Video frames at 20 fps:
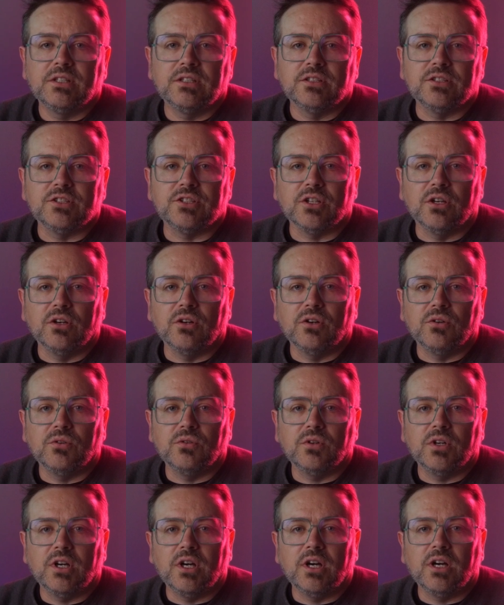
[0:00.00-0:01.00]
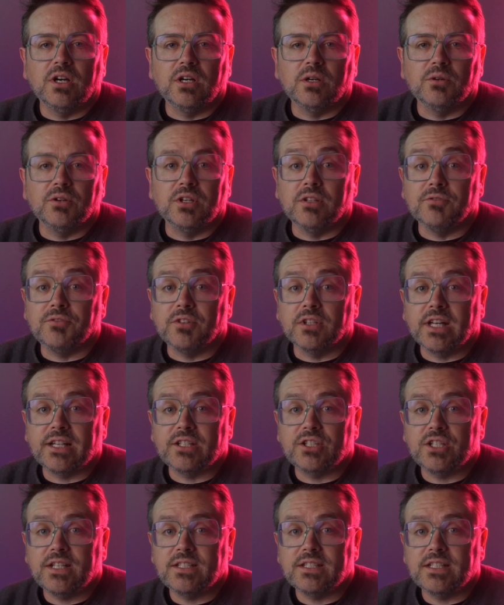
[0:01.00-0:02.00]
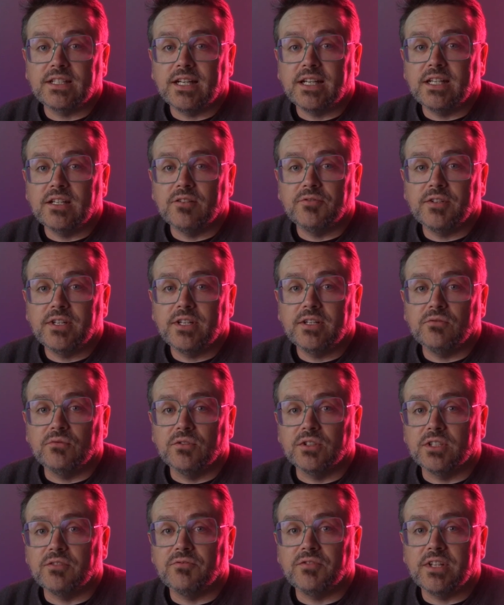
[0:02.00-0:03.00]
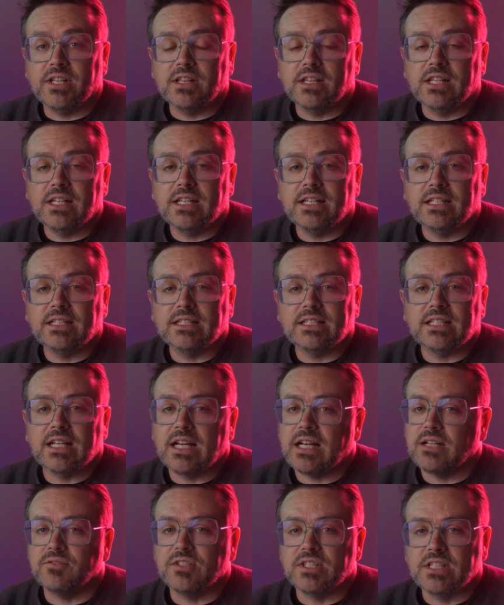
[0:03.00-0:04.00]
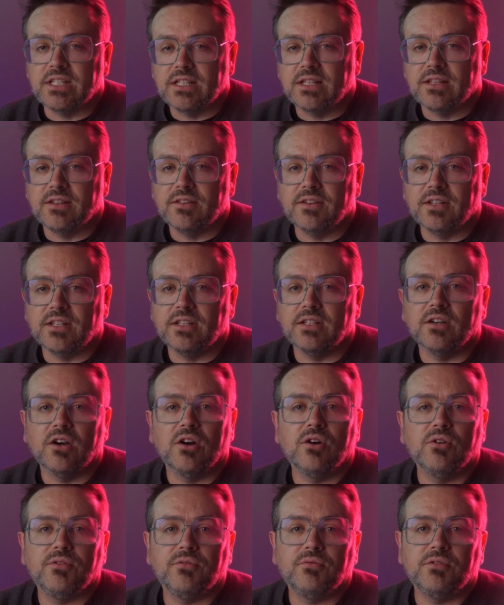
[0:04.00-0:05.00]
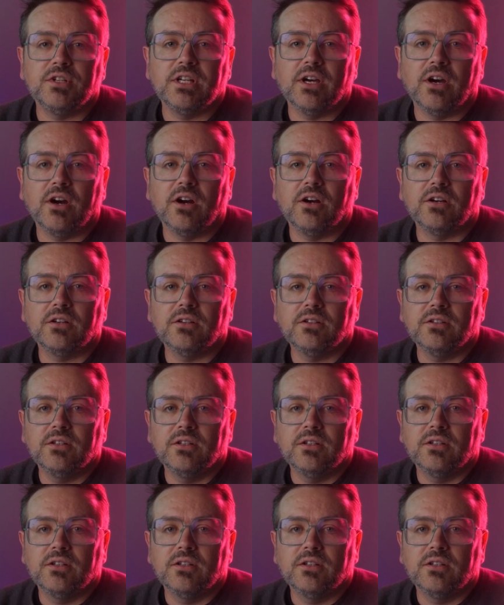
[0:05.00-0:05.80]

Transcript: So if you like chasing IFN, really faint things, I've seen the O3 arc